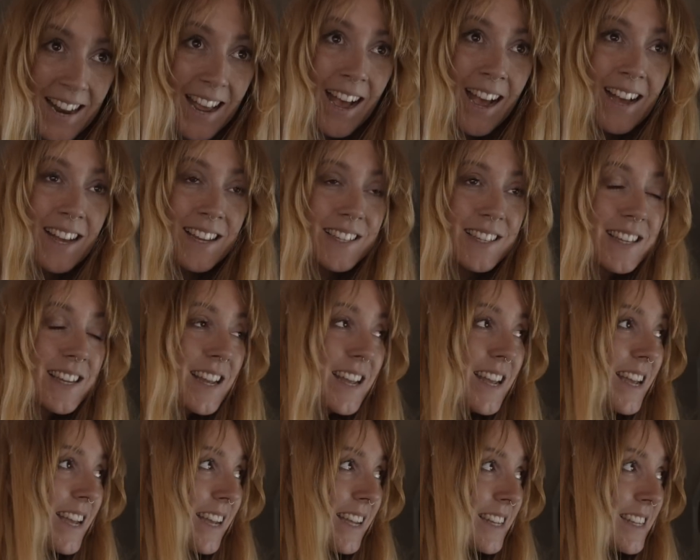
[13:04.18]
it has
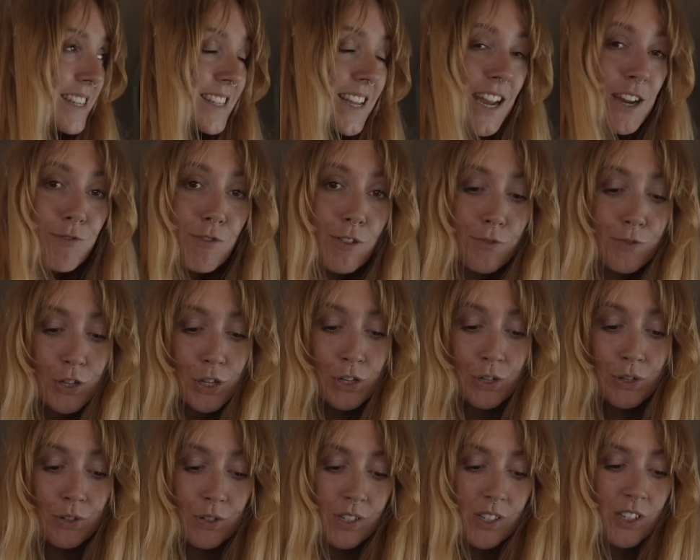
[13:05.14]
insane
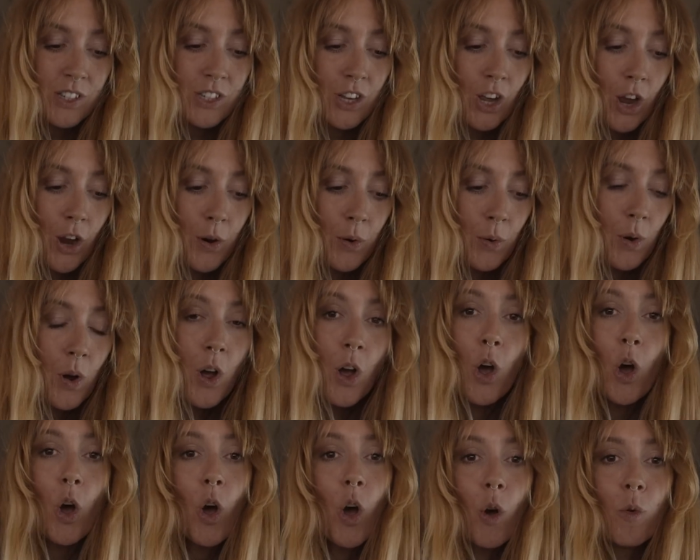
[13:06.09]
reviews, so
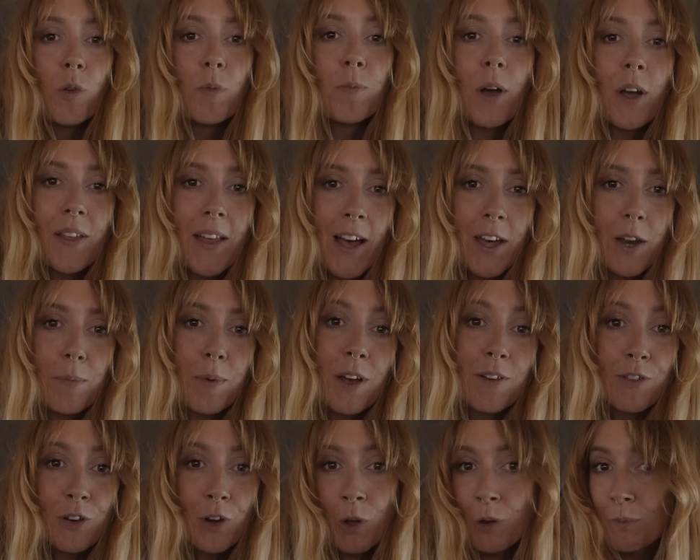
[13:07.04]
we both had a bit
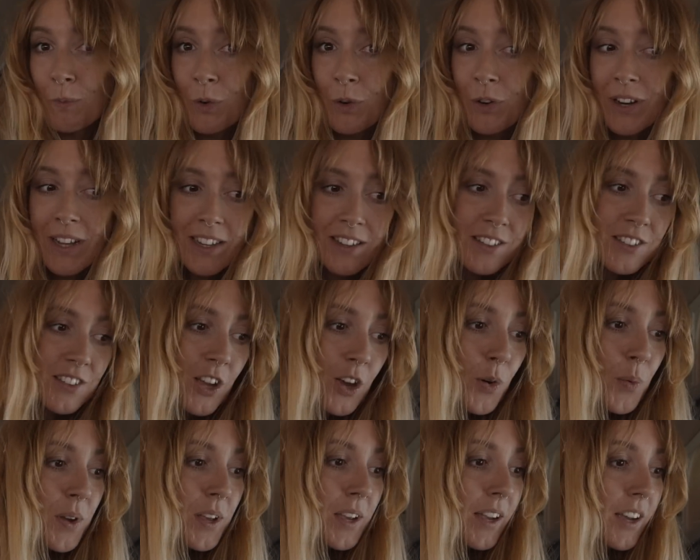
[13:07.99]
of a long morning,
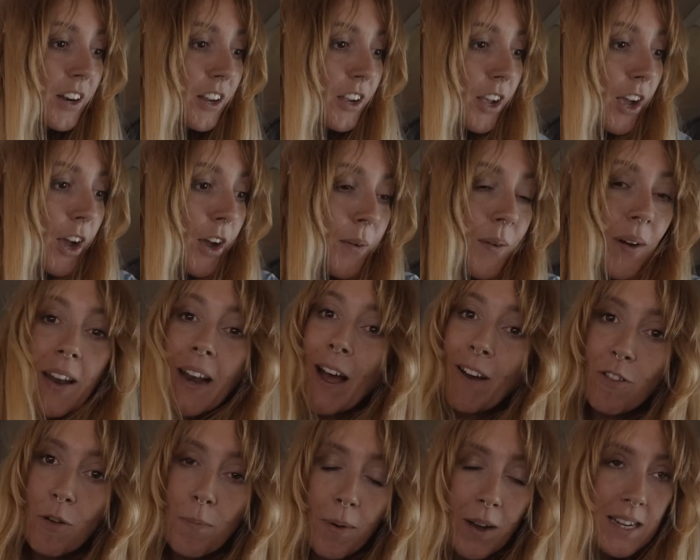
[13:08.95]
so we're gonna go and
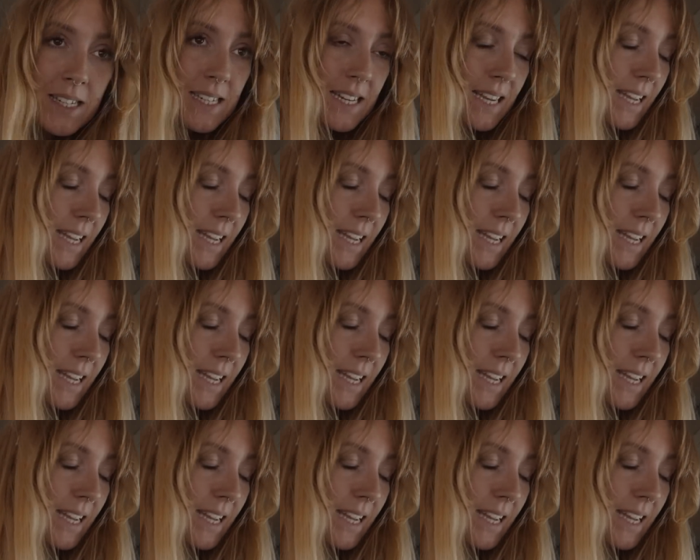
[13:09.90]
have a bite to